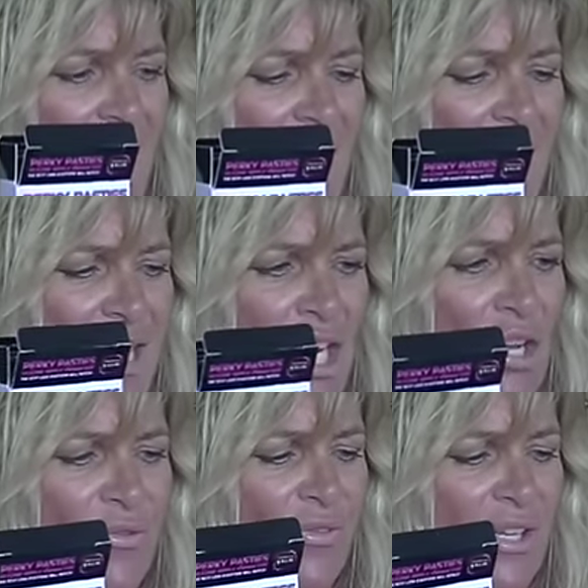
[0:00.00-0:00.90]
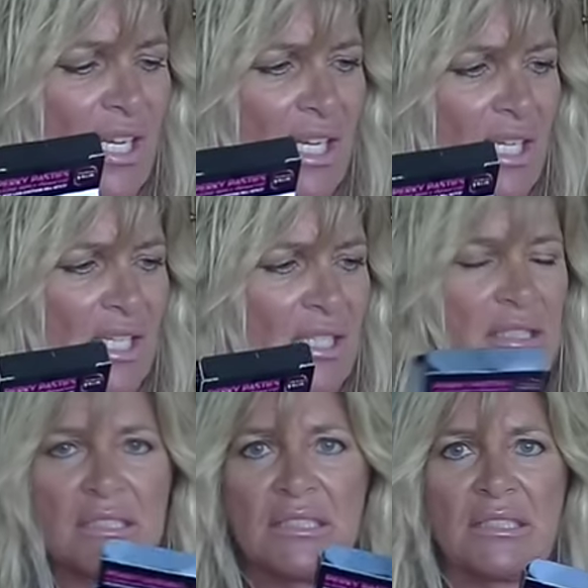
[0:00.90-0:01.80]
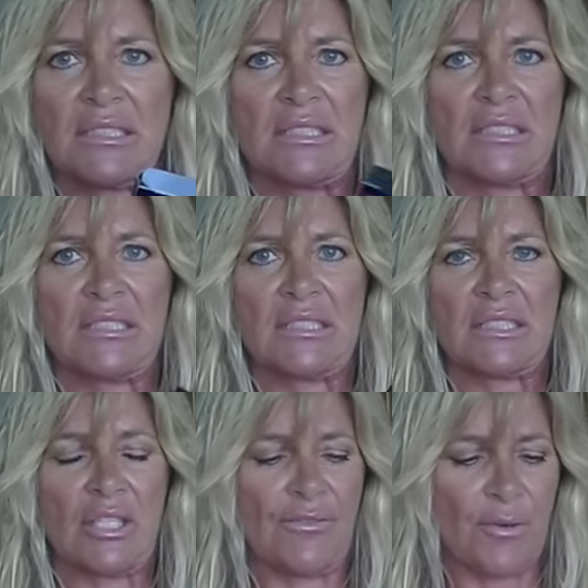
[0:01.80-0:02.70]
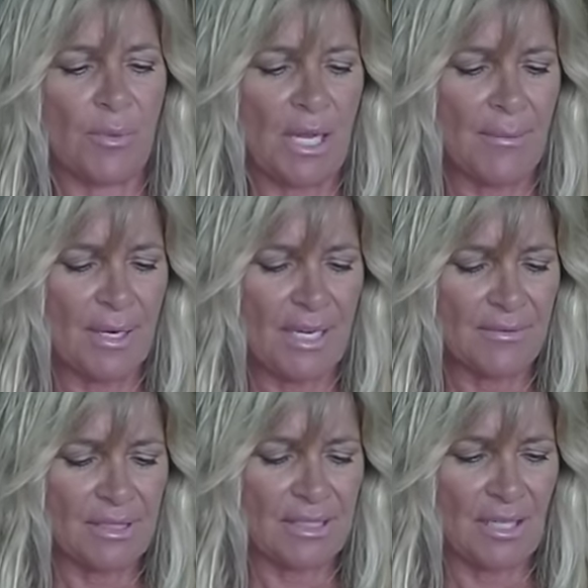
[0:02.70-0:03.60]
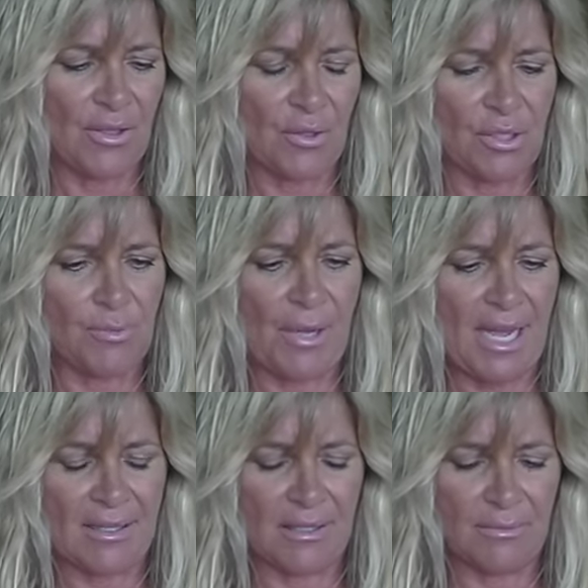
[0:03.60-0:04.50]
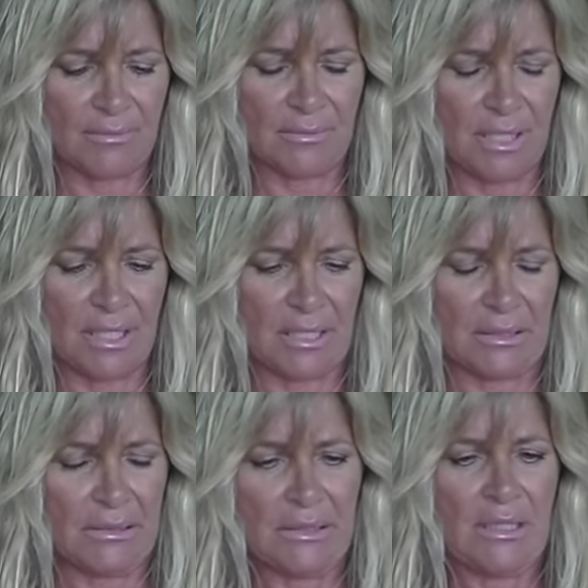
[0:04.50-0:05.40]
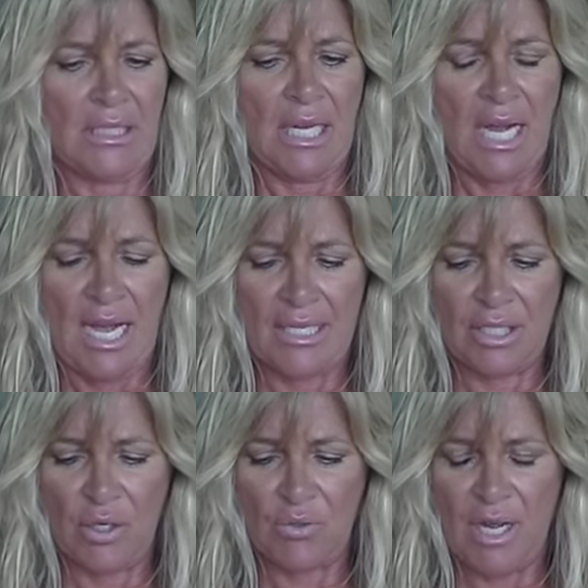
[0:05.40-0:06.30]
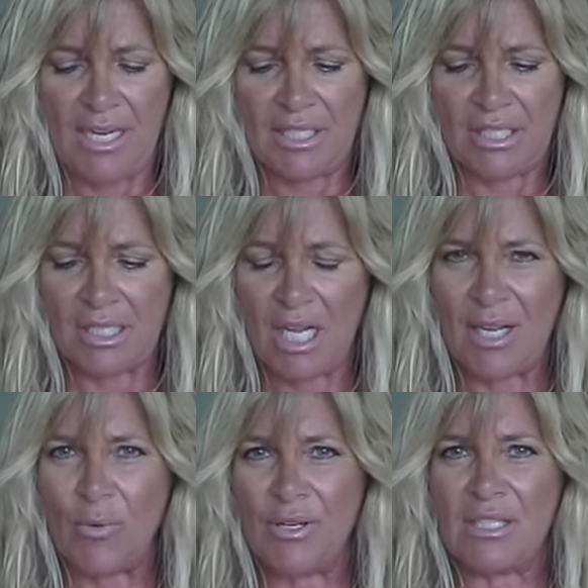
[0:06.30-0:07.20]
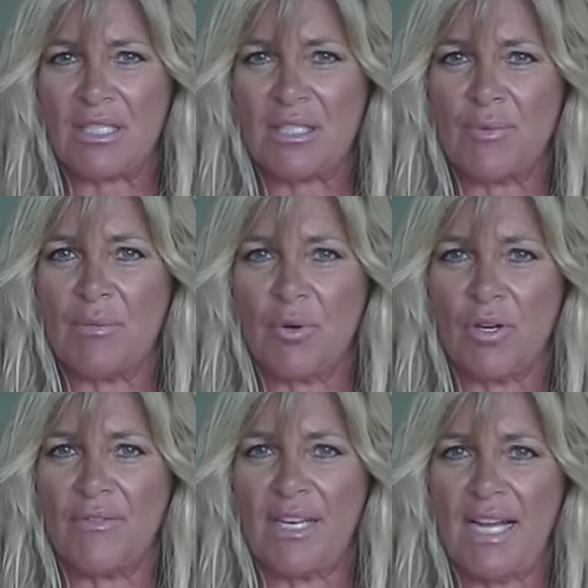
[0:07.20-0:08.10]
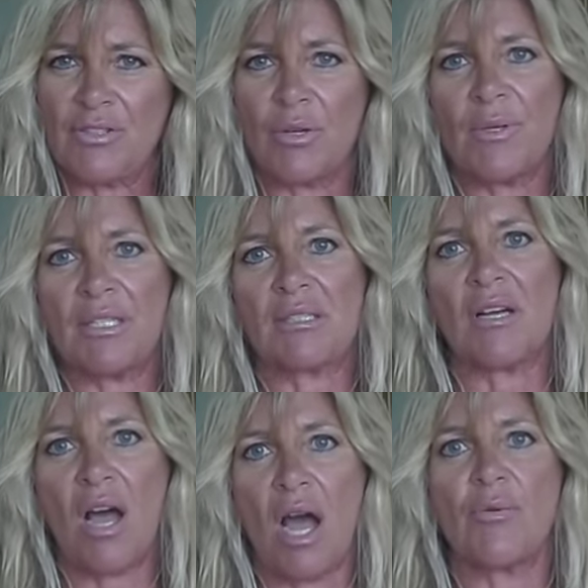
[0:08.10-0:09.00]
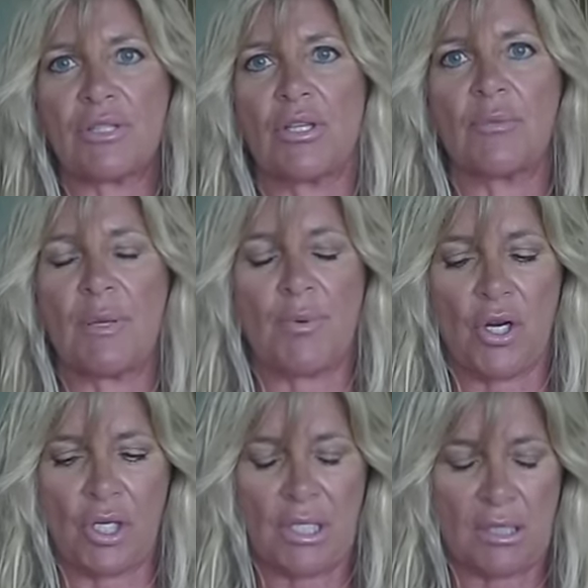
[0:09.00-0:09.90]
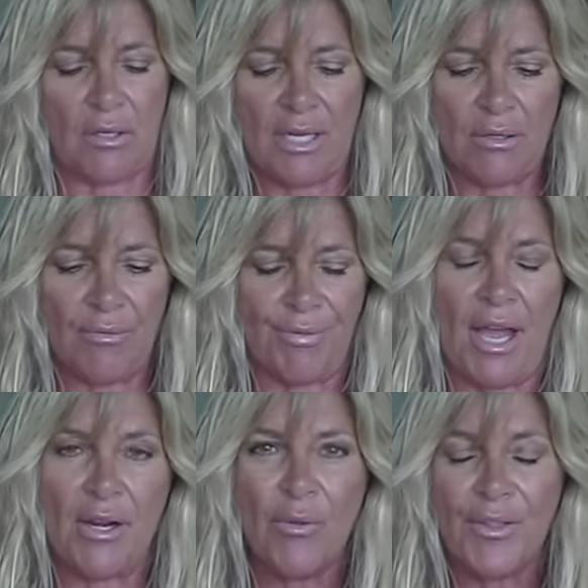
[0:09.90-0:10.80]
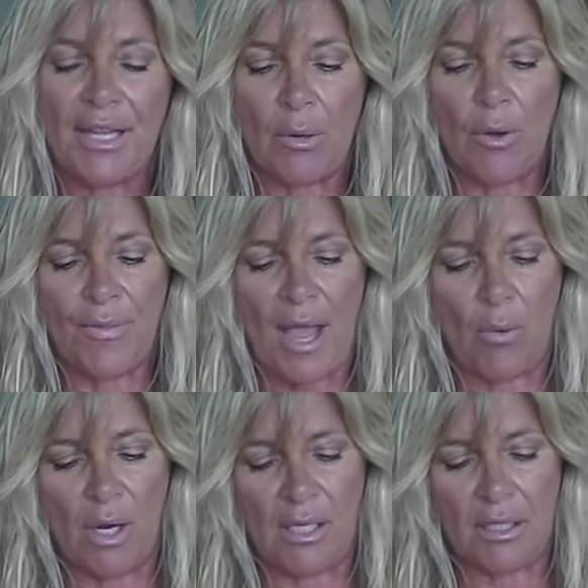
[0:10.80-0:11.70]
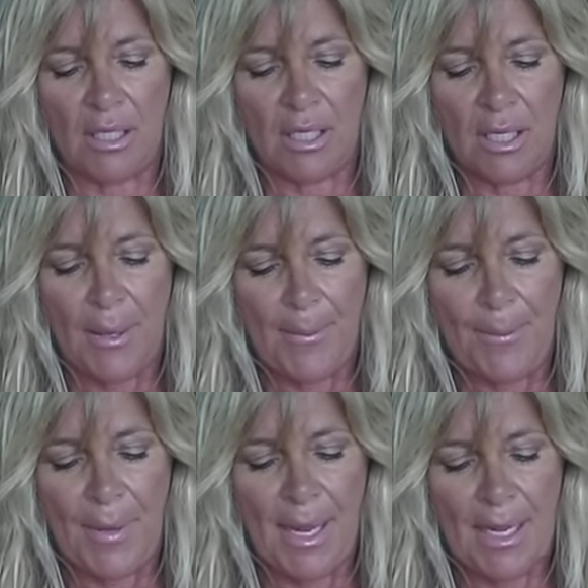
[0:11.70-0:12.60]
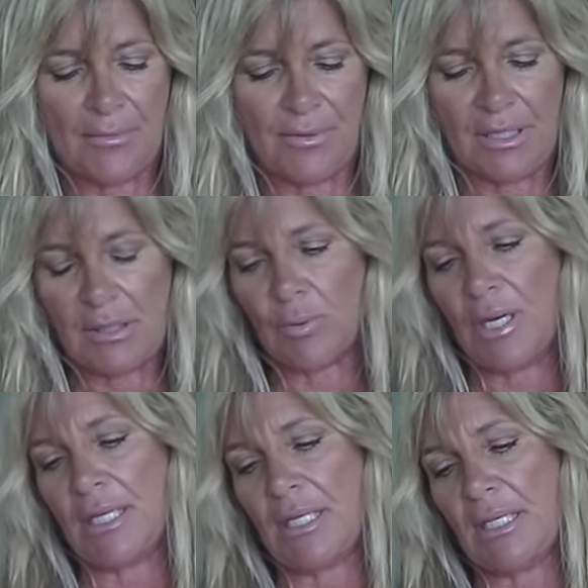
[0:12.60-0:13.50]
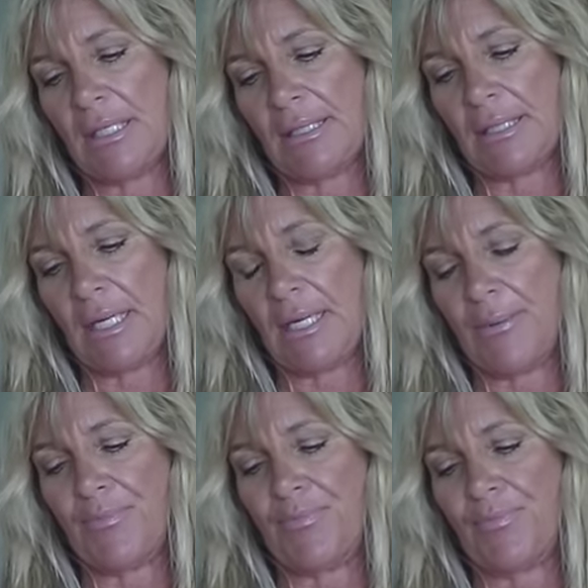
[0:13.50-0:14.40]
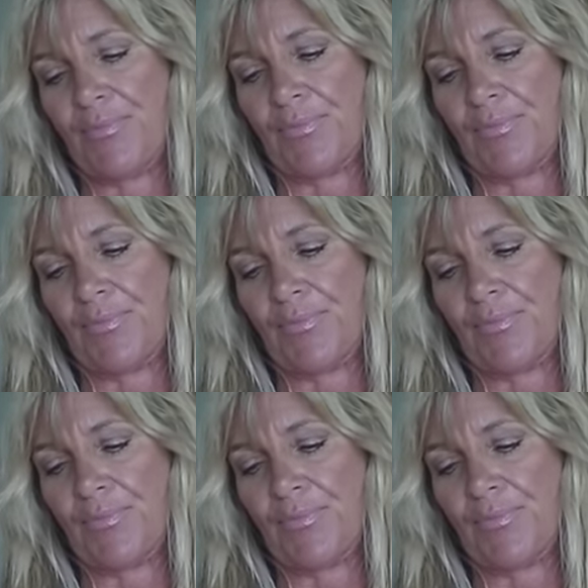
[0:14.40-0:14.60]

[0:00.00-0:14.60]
I don't think they're for me. I might have to send those back. Them are, I don't, I just thought I wanted it to be more of a natural, but it's always going to be perky. So I don't, I don't think I want that one. And this one is um,